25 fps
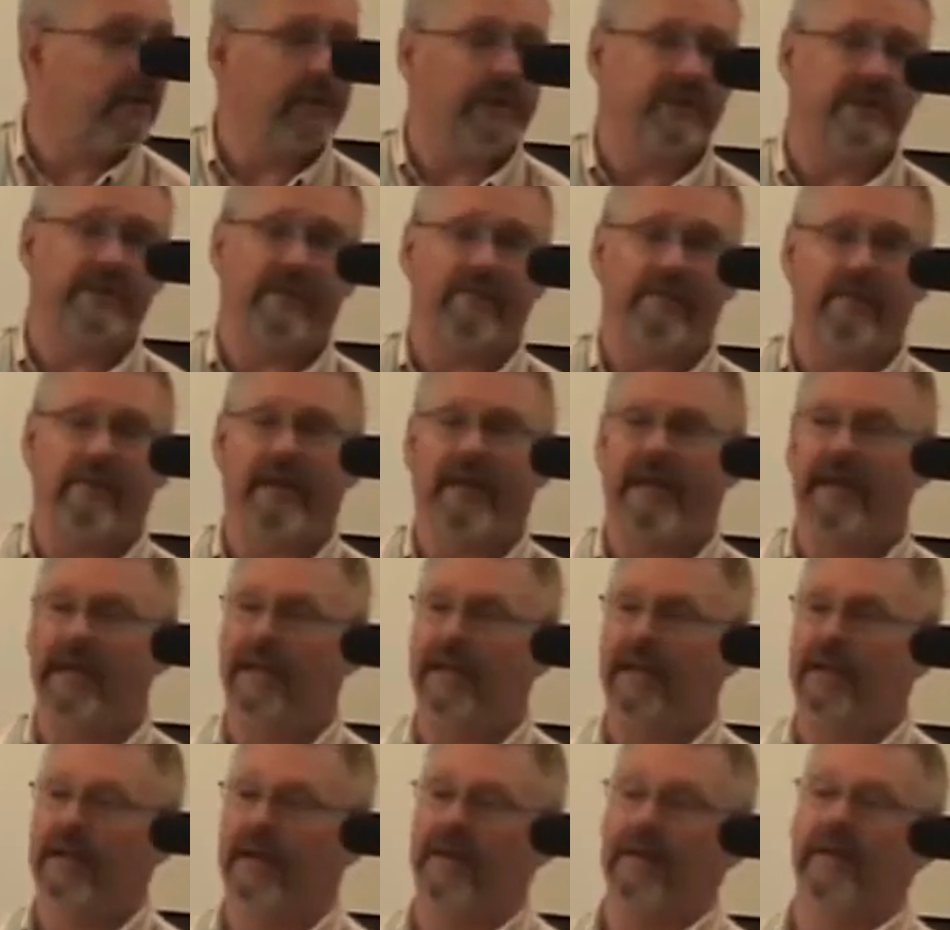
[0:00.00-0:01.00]
is ever
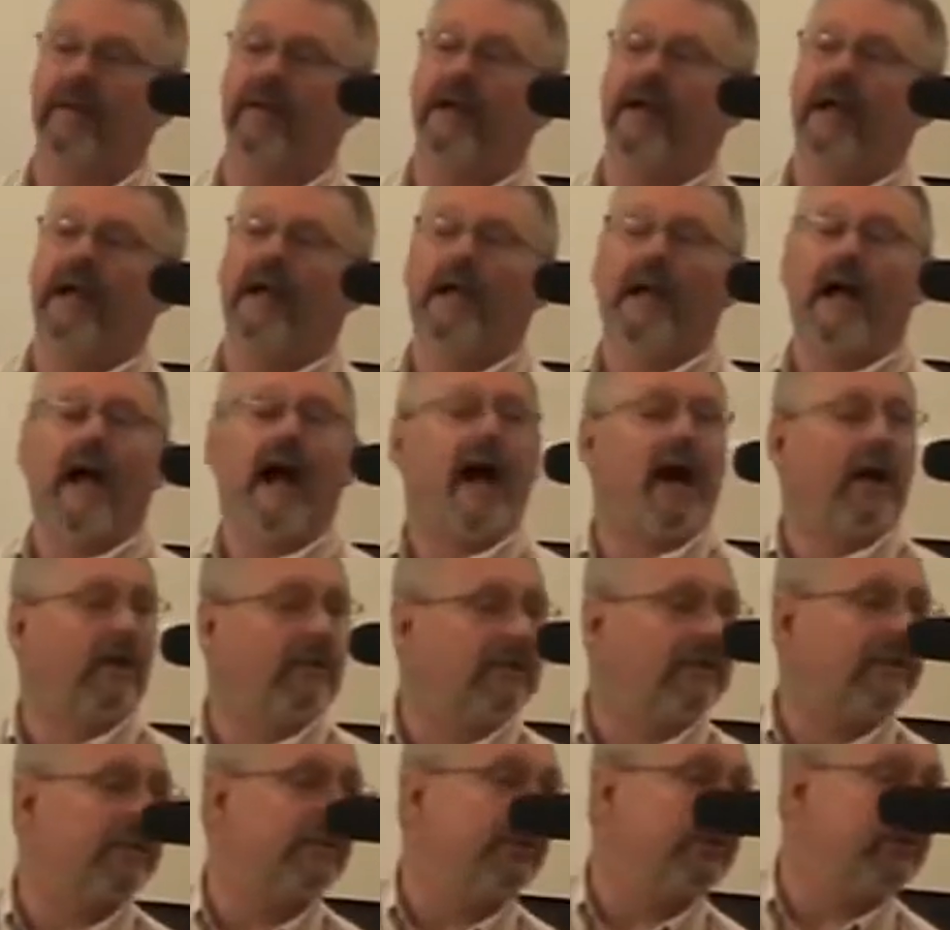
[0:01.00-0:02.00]
here how
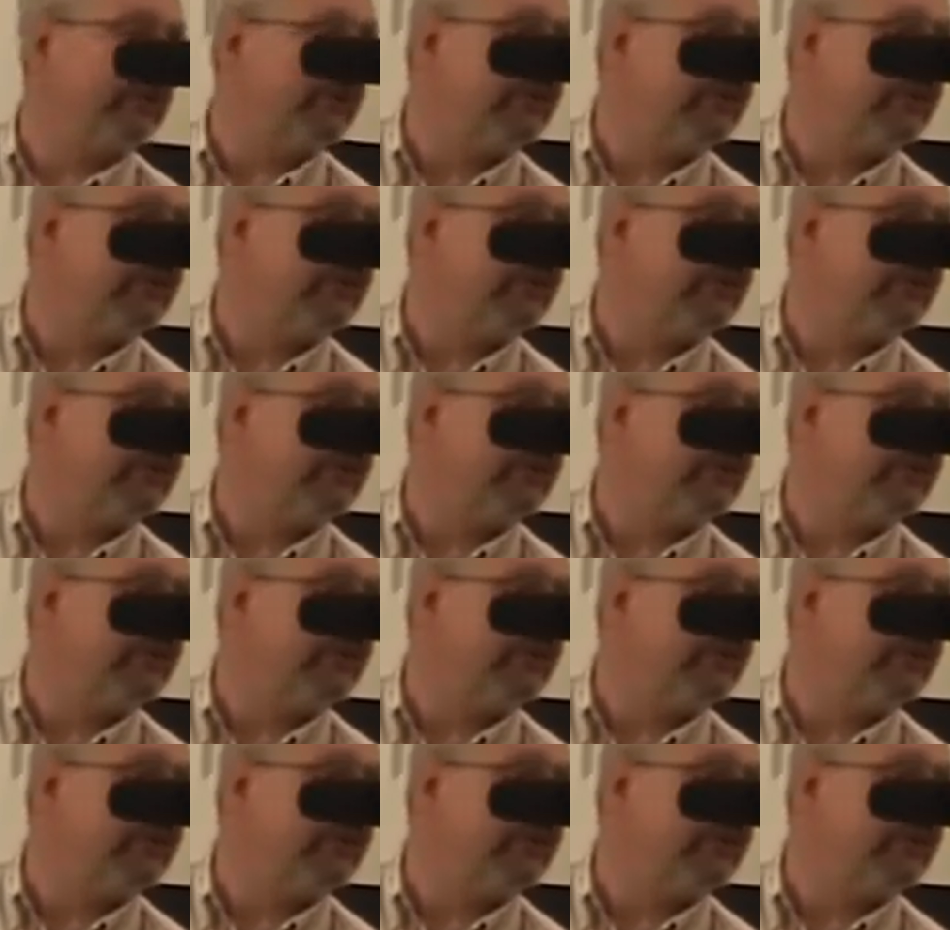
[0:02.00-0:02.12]
to